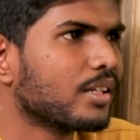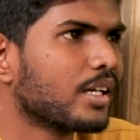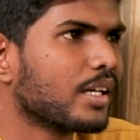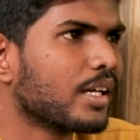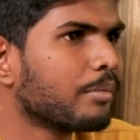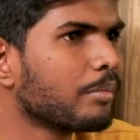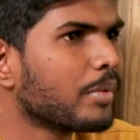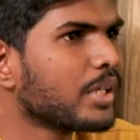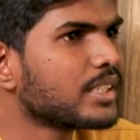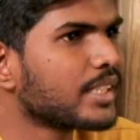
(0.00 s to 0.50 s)

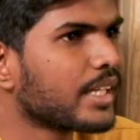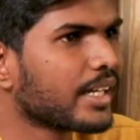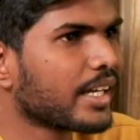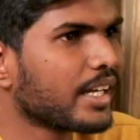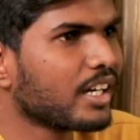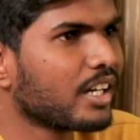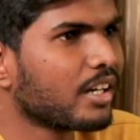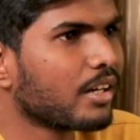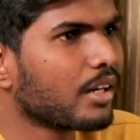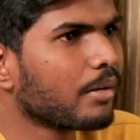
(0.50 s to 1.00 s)
in my
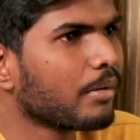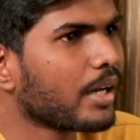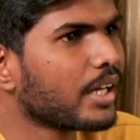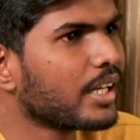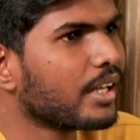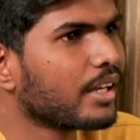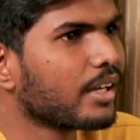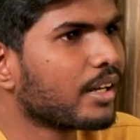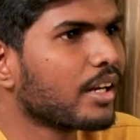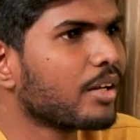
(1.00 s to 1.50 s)
second attempt I
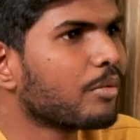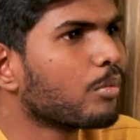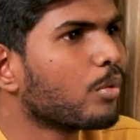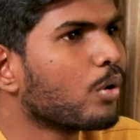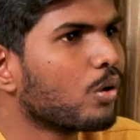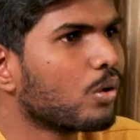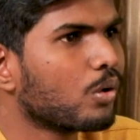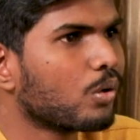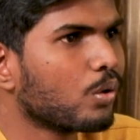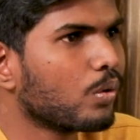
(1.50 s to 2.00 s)
inclined
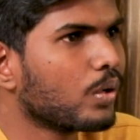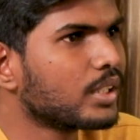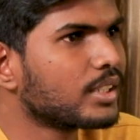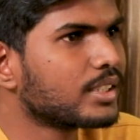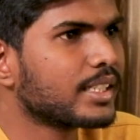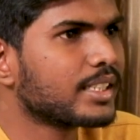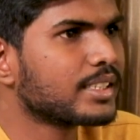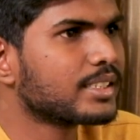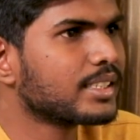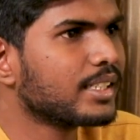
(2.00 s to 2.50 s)
more towards
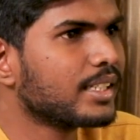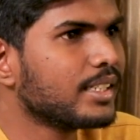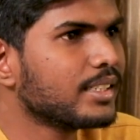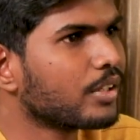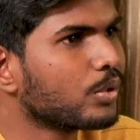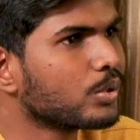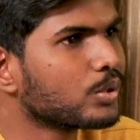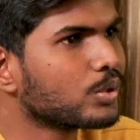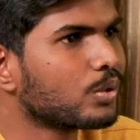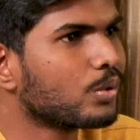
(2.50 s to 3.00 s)
test series.
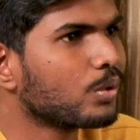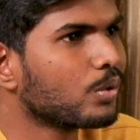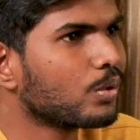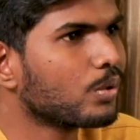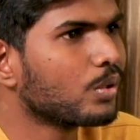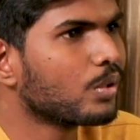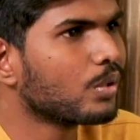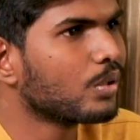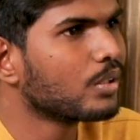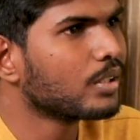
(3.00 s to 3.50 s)
Used it
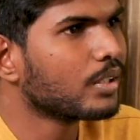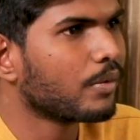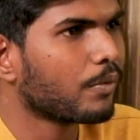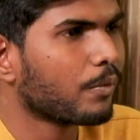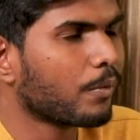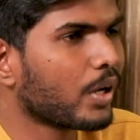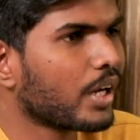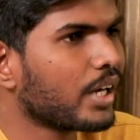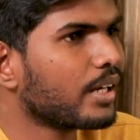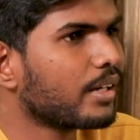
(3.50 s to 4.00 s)
to
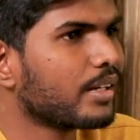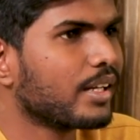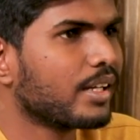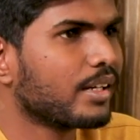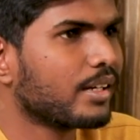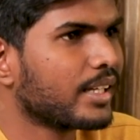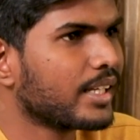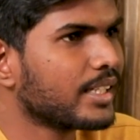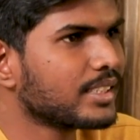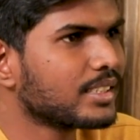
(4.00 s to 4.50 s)

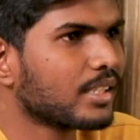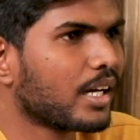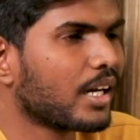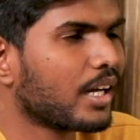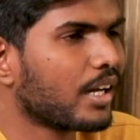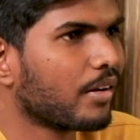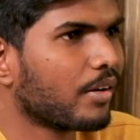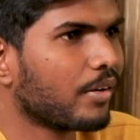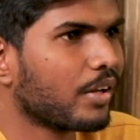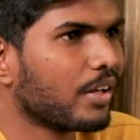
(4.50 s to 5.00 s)
write tests
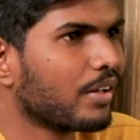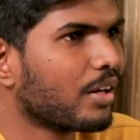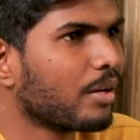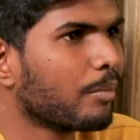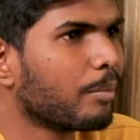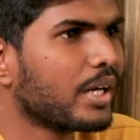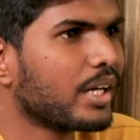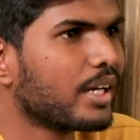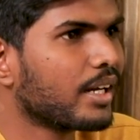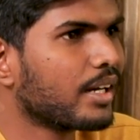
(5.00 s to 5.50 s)

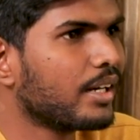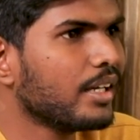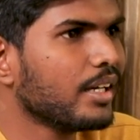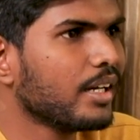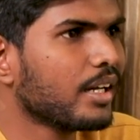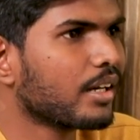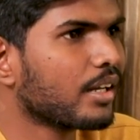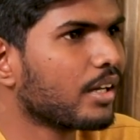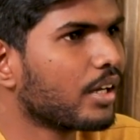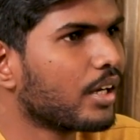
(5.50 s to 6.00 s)
repeatedly,
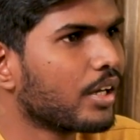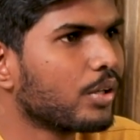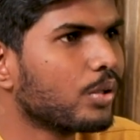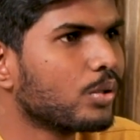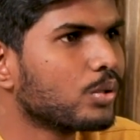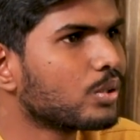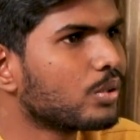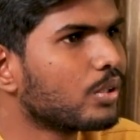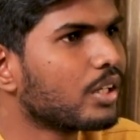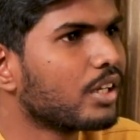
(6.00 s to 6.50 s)
and I
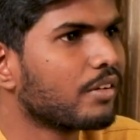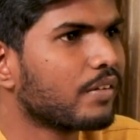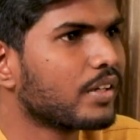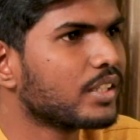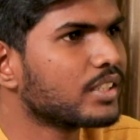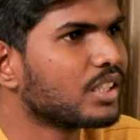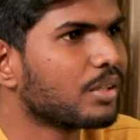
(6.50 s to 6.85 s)
used it to revise